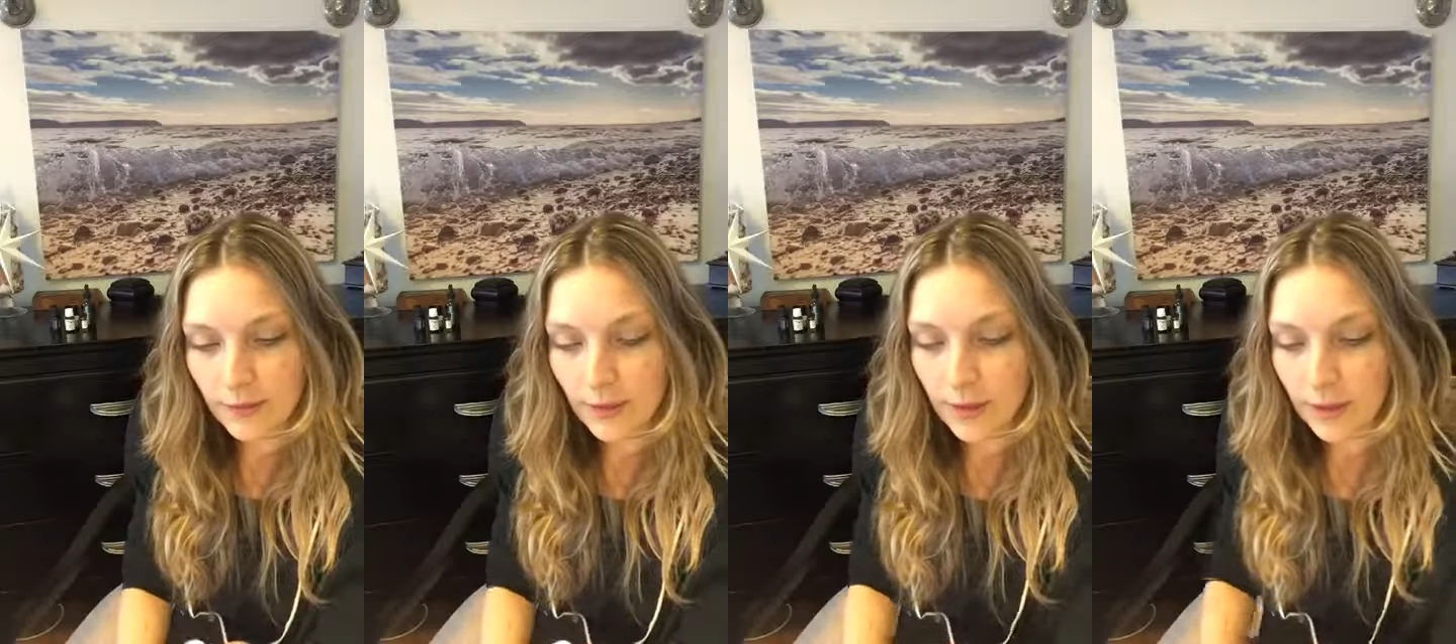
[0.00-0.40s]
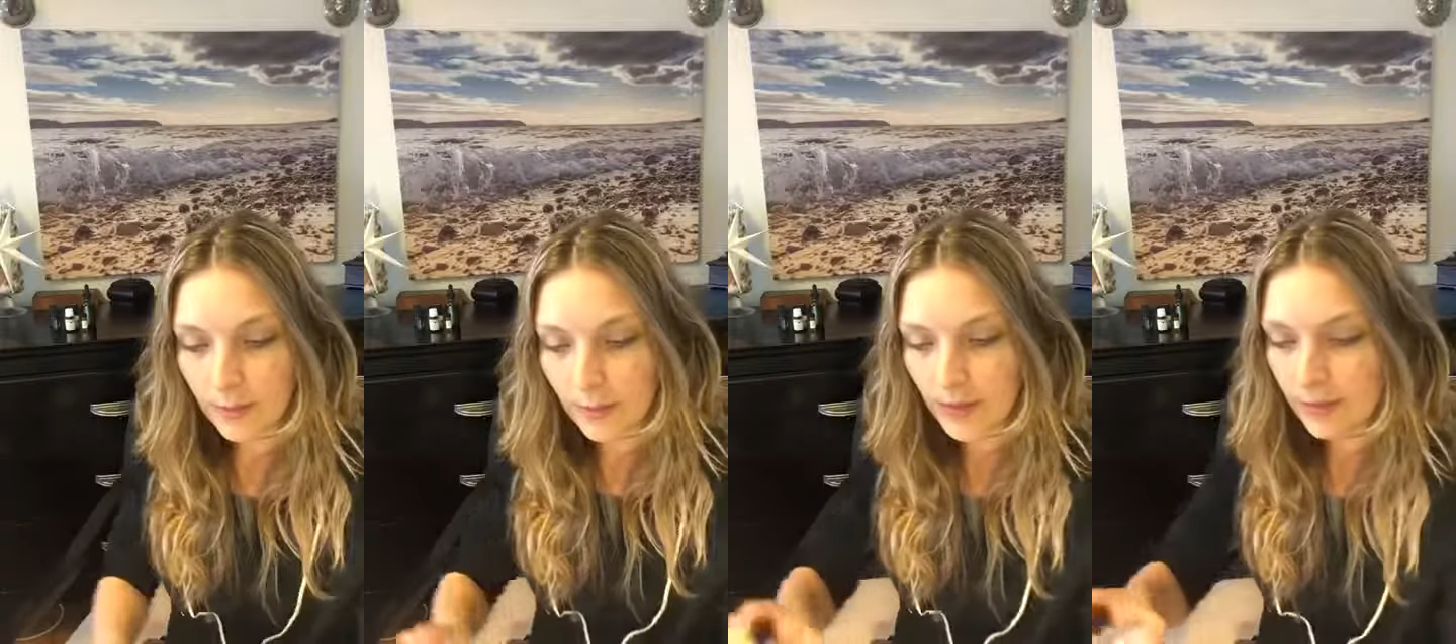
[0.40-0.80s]

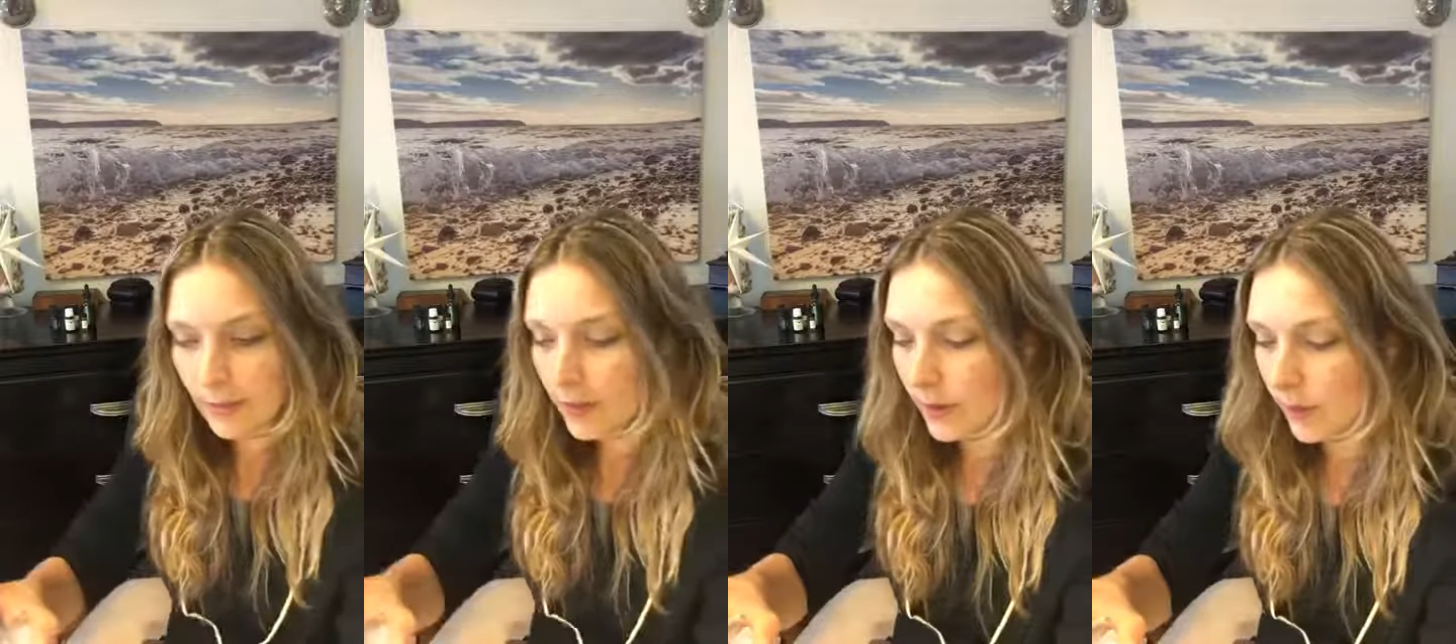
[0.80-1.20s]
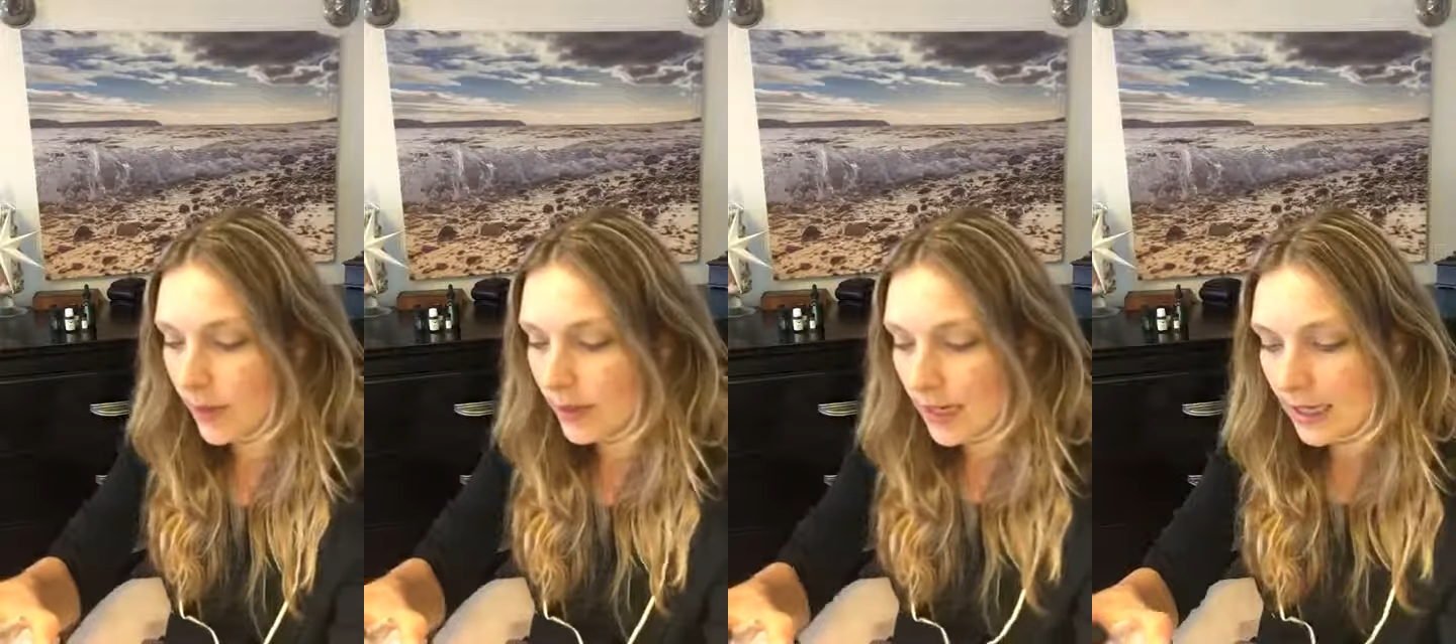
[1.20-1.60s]
oil, but the
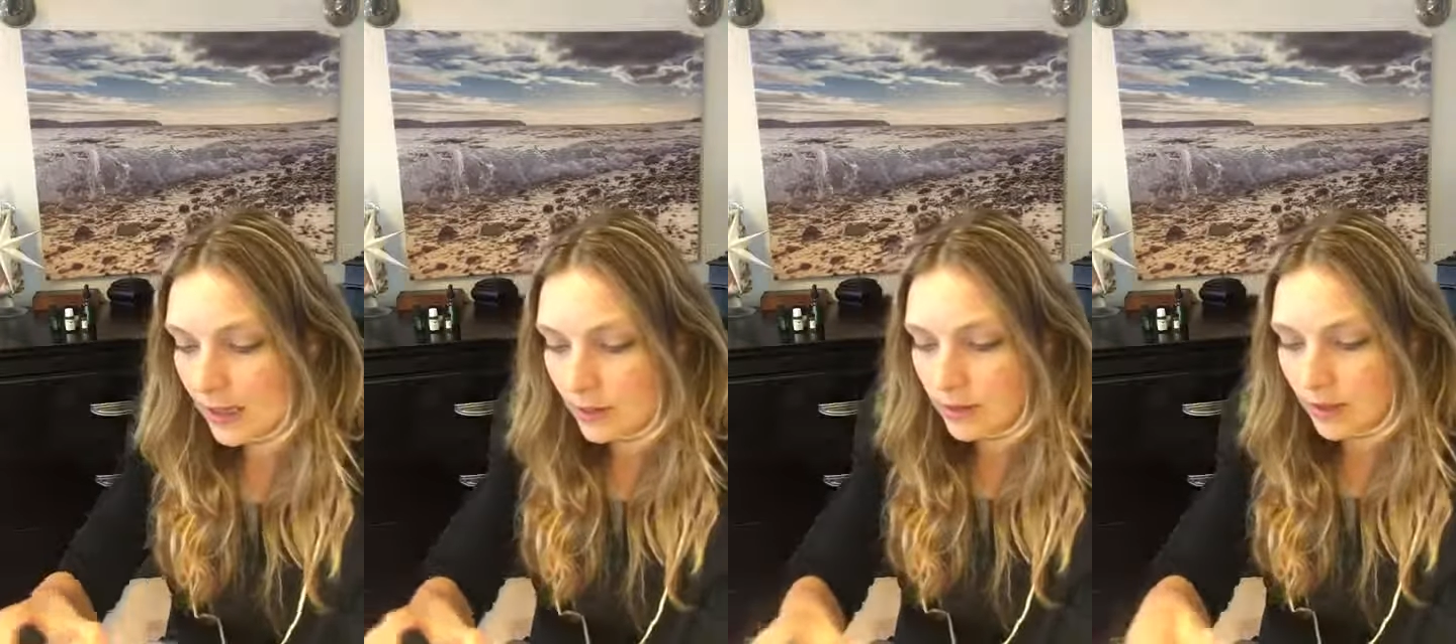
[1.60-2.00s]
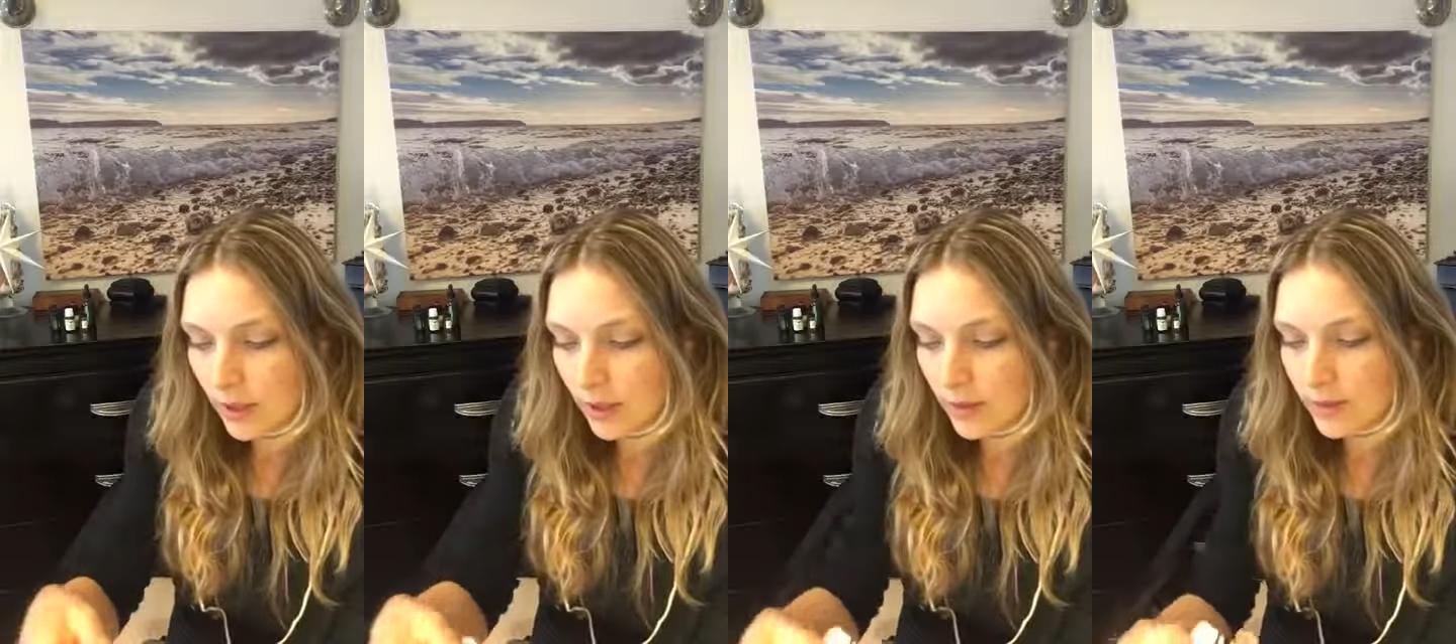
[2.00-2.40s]
one that I usually
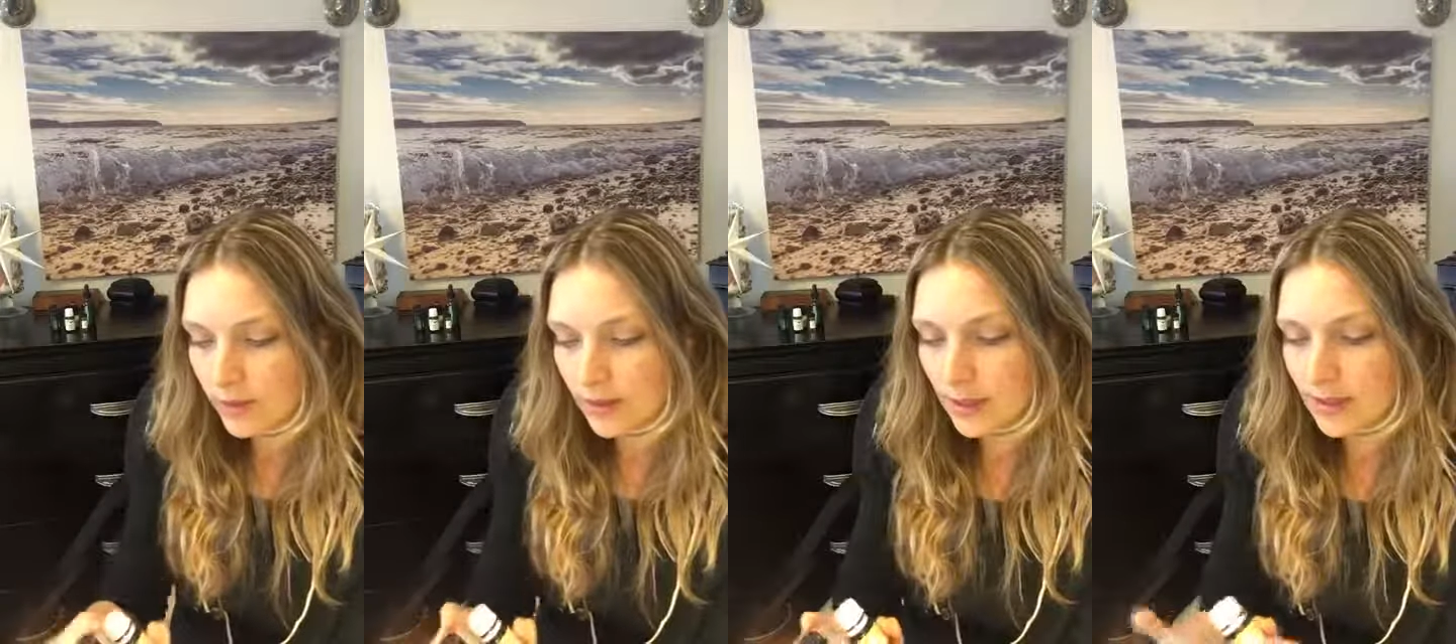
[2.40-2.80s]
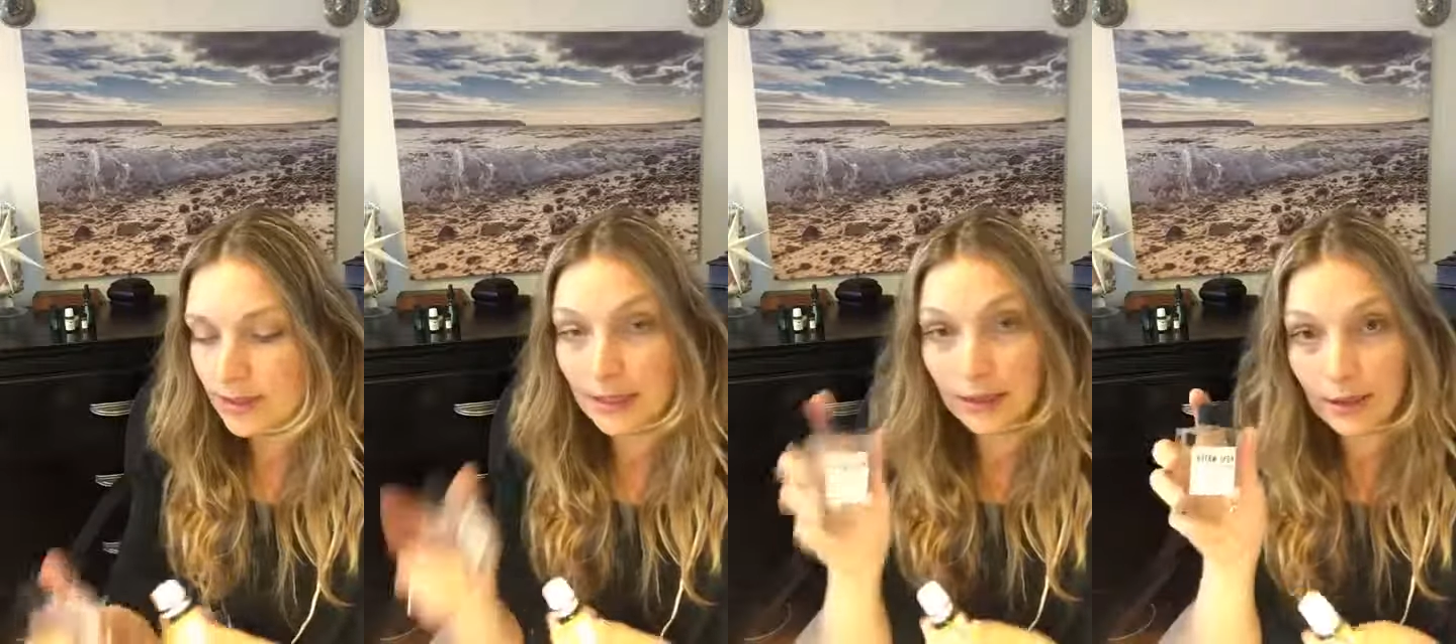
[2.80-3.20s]
use
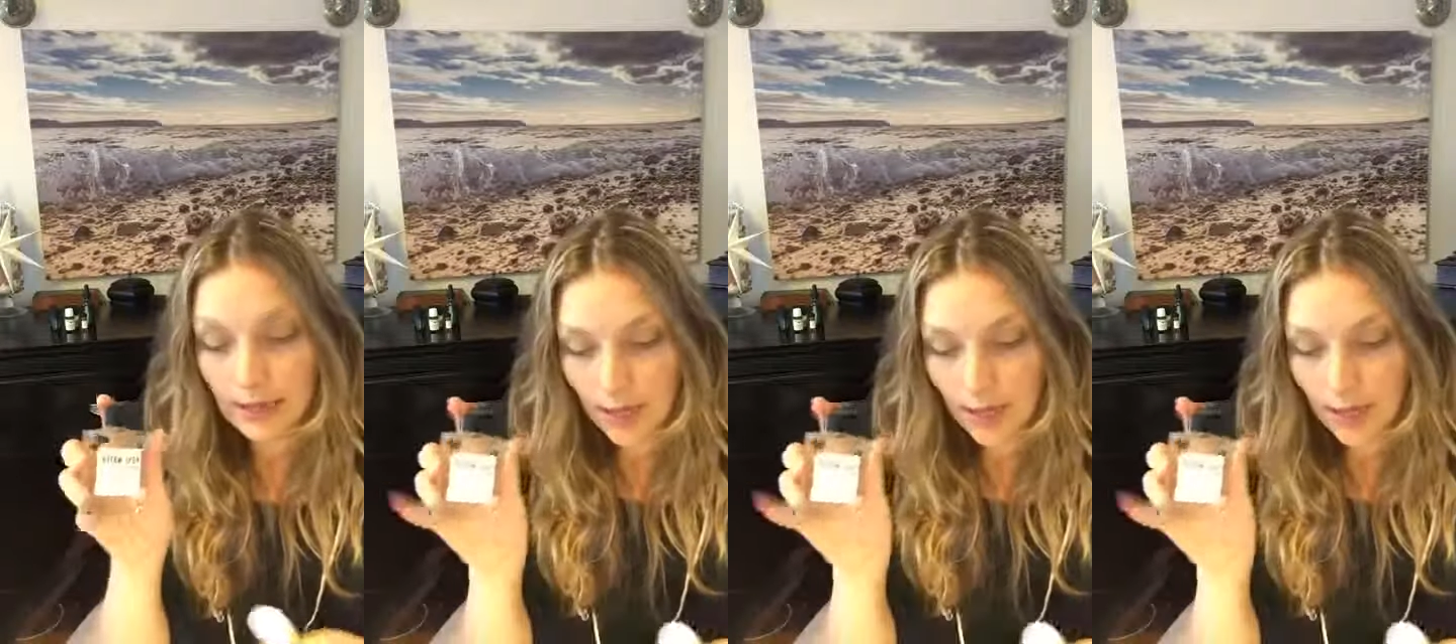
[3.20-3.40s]
is literally,